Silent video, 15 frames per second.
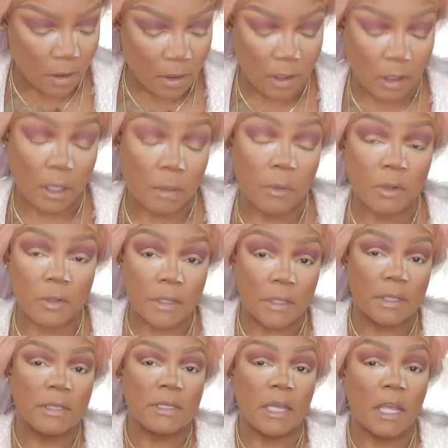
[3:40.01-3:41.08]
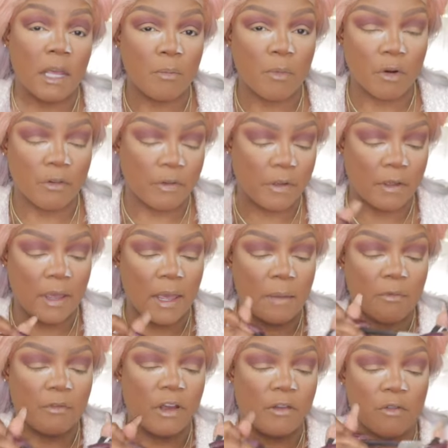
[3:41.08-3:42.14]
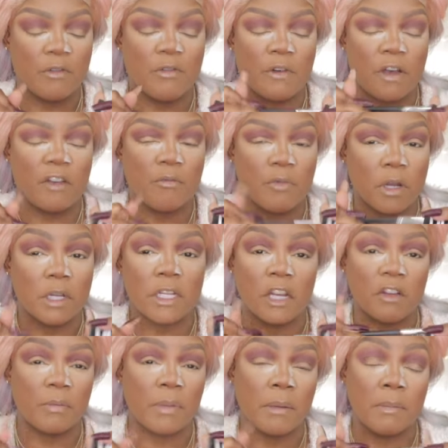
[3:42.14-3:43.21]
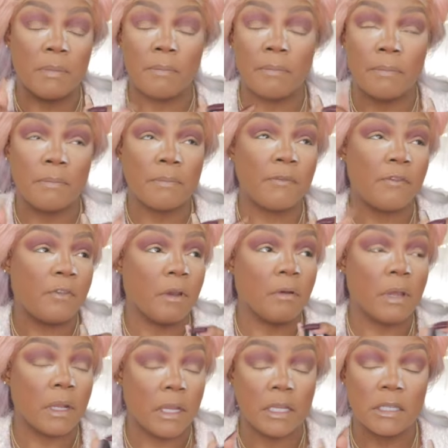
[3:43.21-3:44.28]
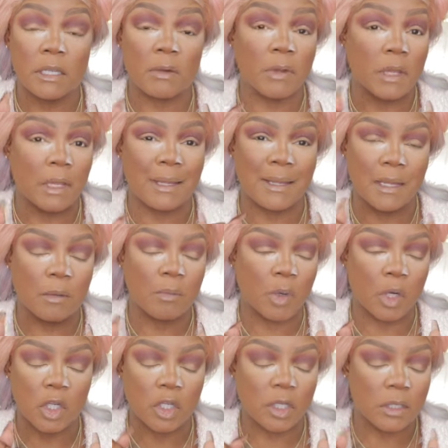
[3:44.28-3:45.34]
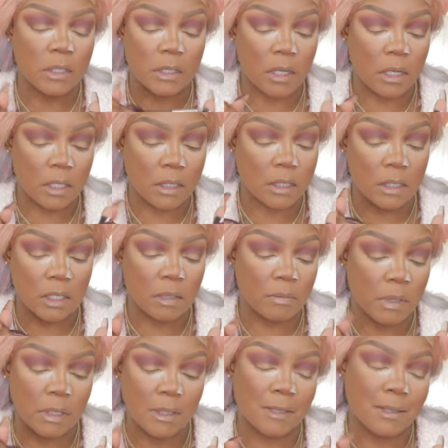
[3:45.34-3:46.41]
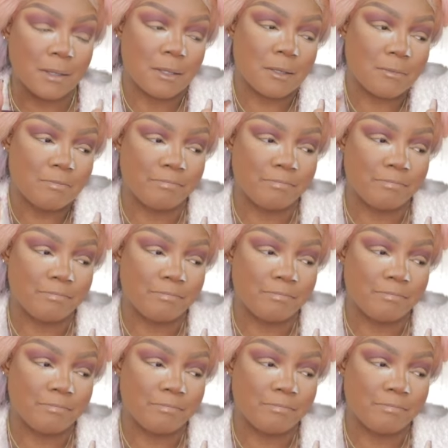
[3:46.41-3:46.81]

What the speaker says: And I'm using the same Morphe M505 brush. I've been very lazy with cleaning brushes, honestly, because